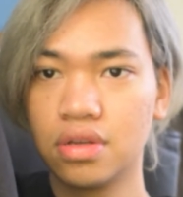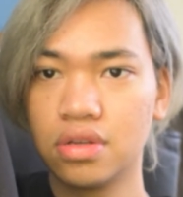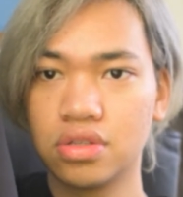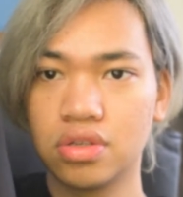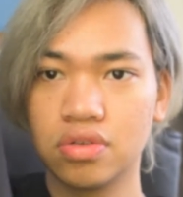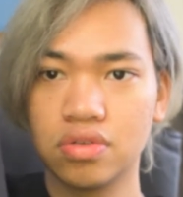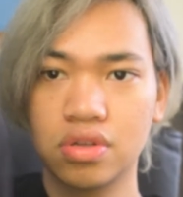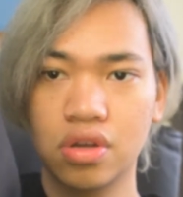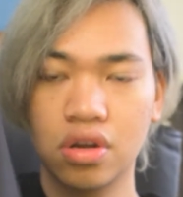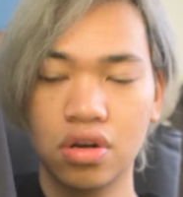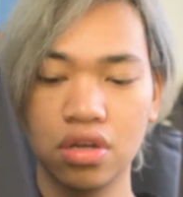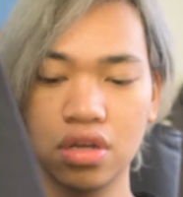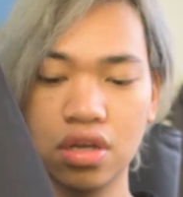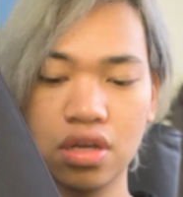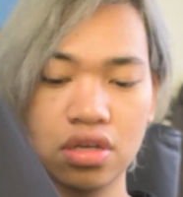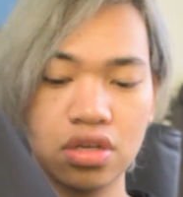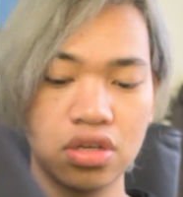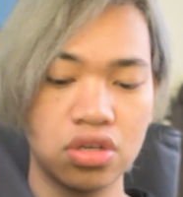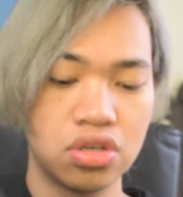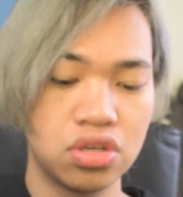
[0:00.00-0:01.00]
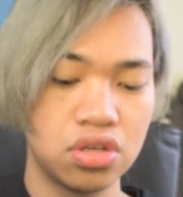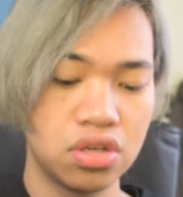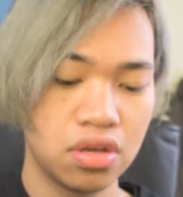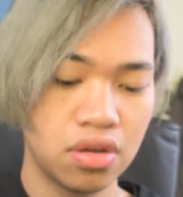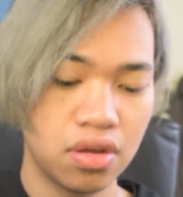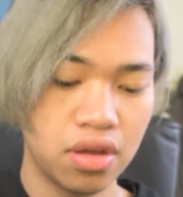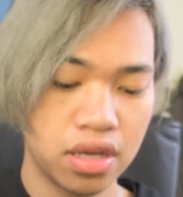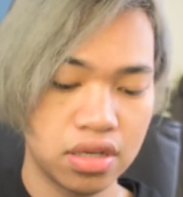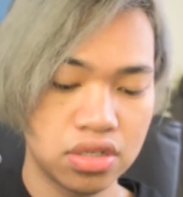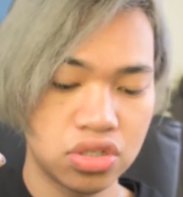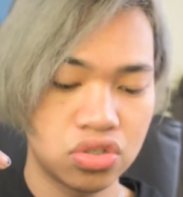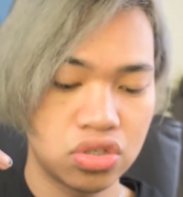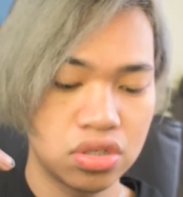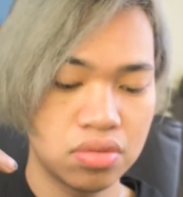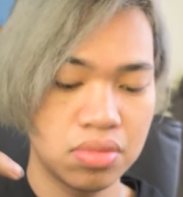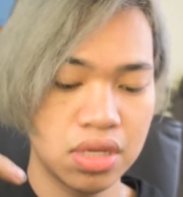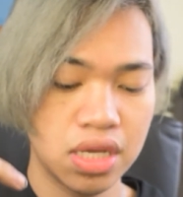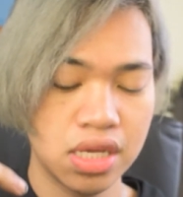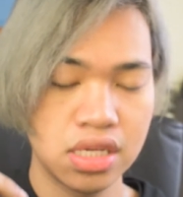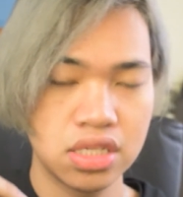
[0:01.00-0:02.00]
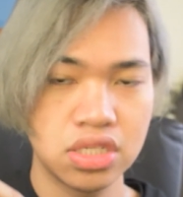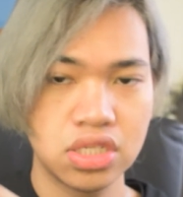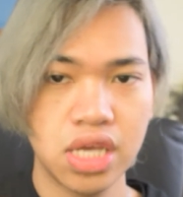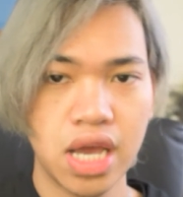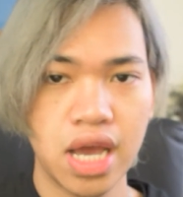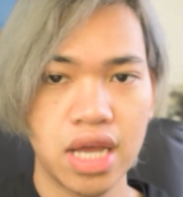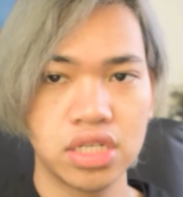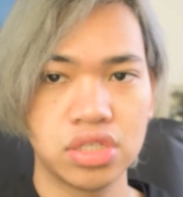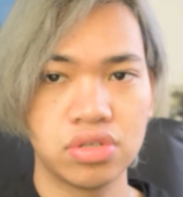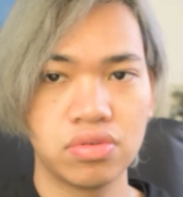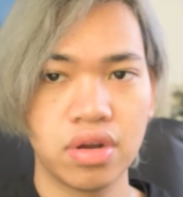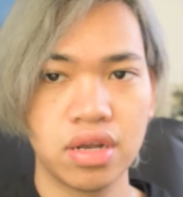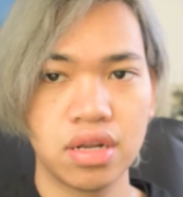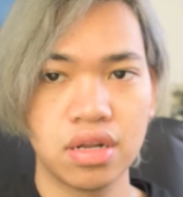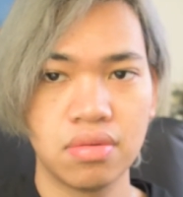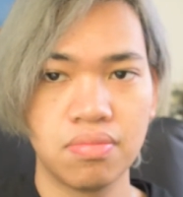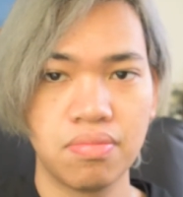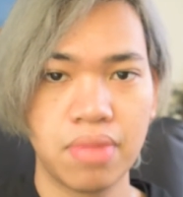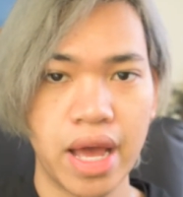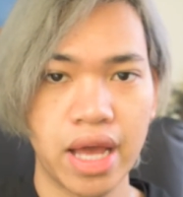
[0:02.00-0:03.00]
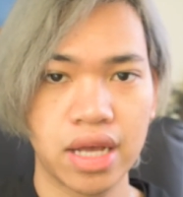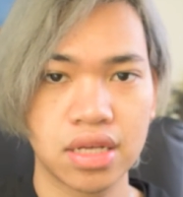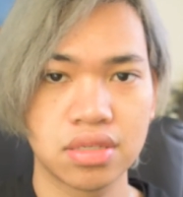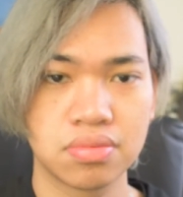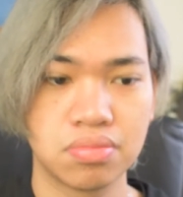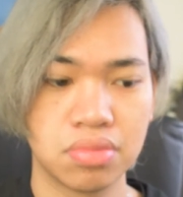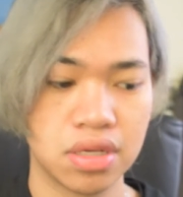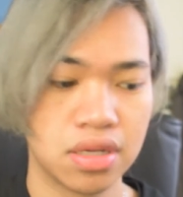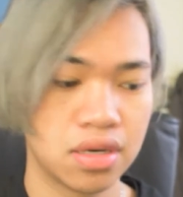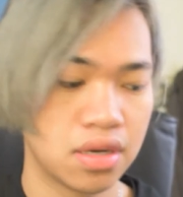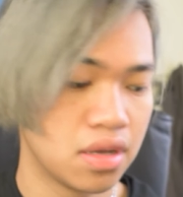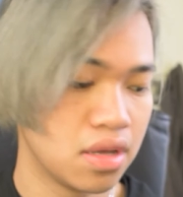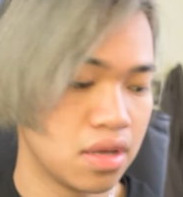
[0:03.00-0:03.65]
So it's got a extremely exaggerated back split.